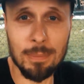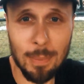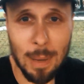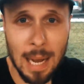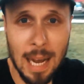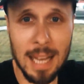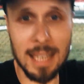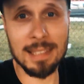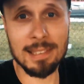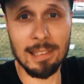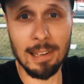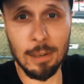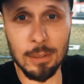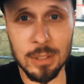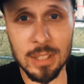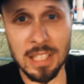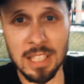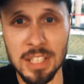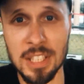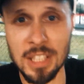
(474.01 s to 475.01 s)
parks,
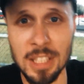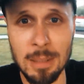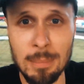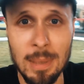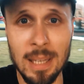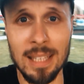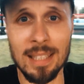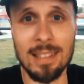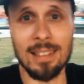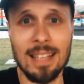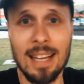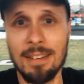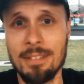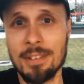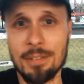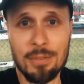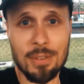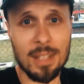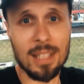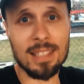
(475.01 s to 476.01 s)
outside gym and
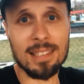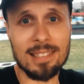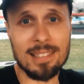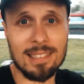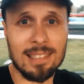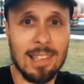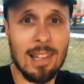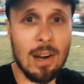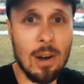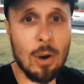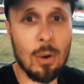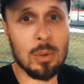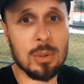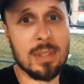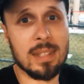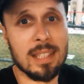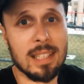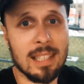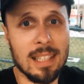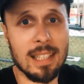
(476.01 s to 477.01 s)
everything is
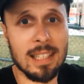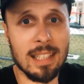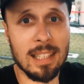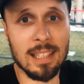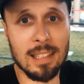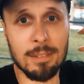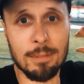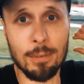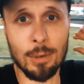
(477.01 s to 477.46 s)
closed uh,